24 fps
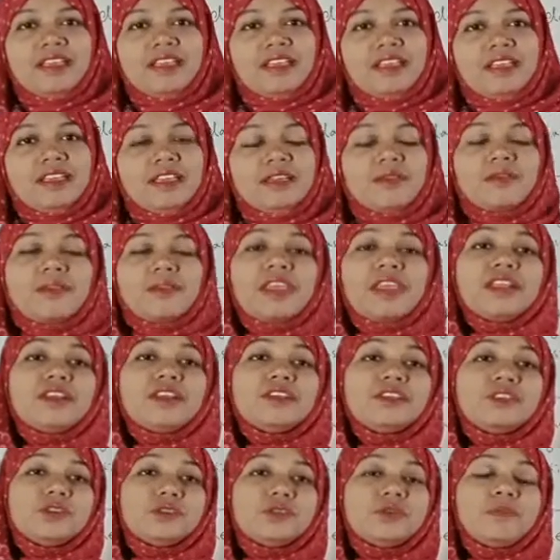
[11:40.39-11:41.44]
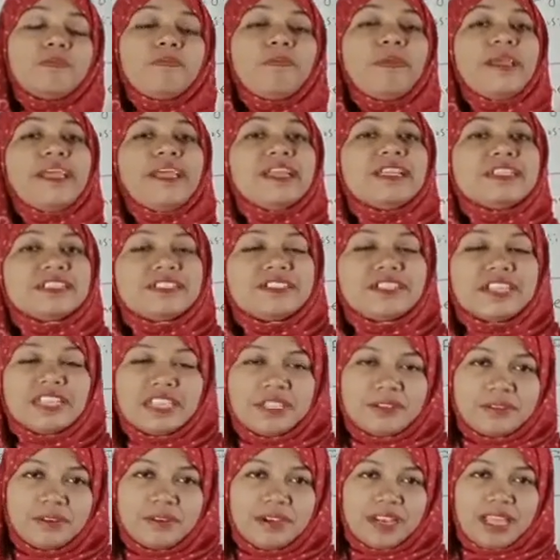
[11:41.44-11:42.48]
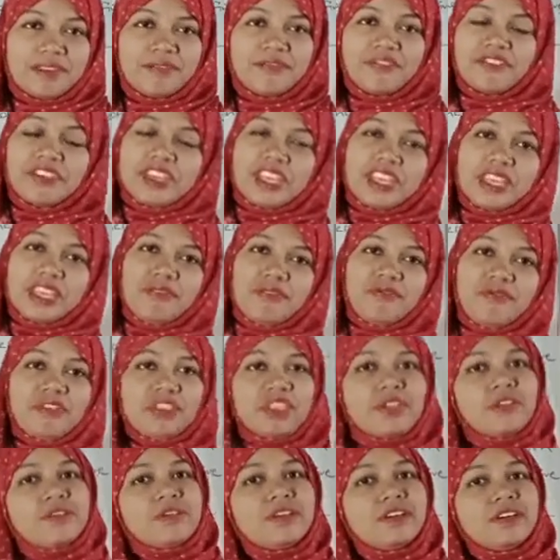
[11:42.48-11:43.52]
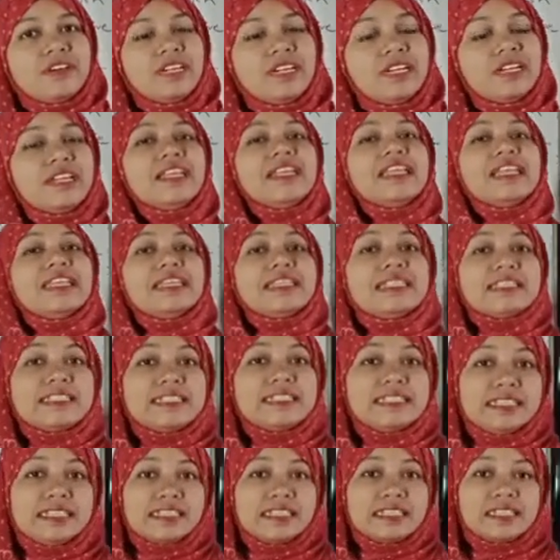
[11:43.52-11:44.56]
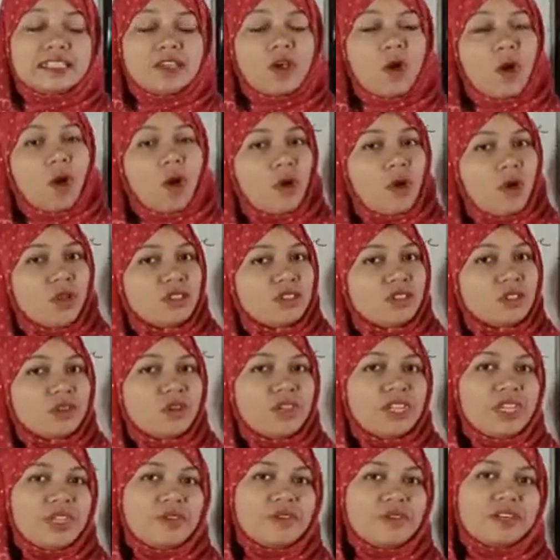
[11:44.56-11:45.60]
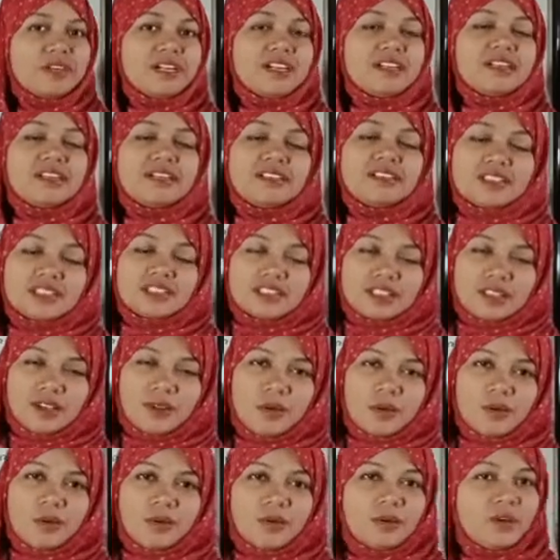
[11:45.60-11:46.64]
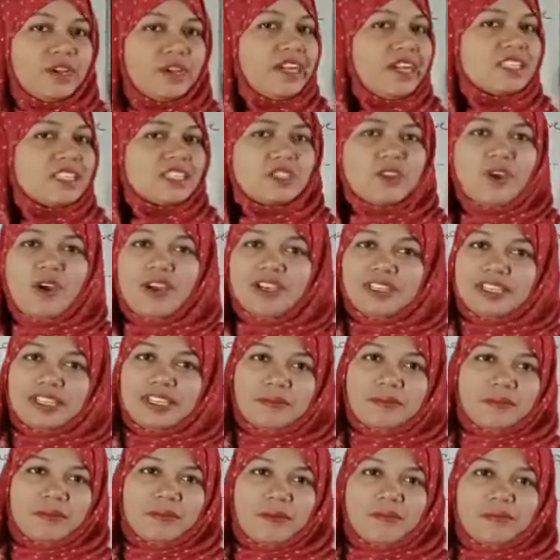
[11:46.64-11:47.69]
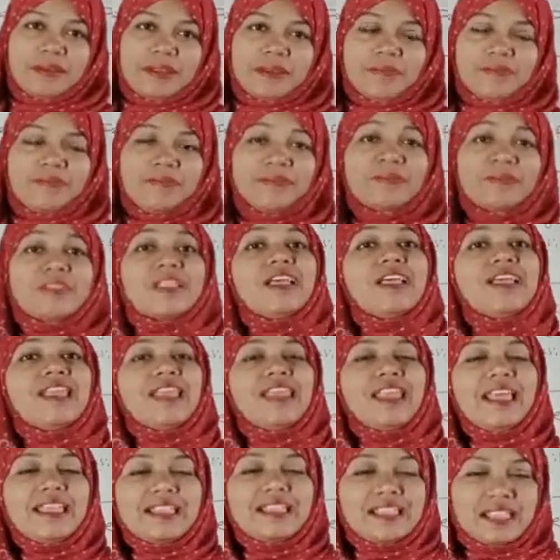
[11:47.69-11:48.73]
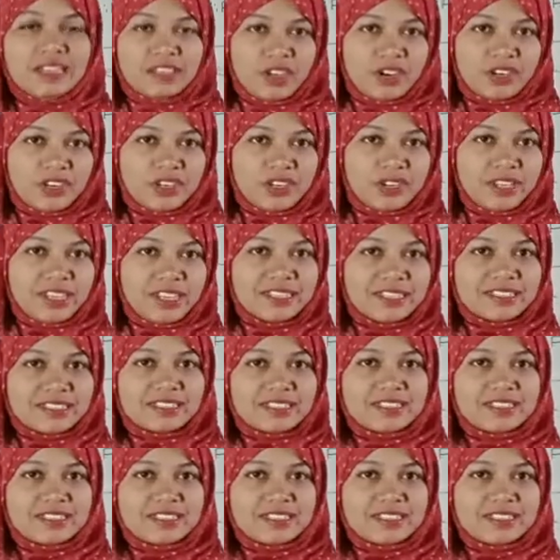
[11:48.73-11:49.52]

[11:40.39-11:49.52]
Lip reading: You can do better in your life if you are steady. Although you are slow, it's not any problem. Like a tortoise.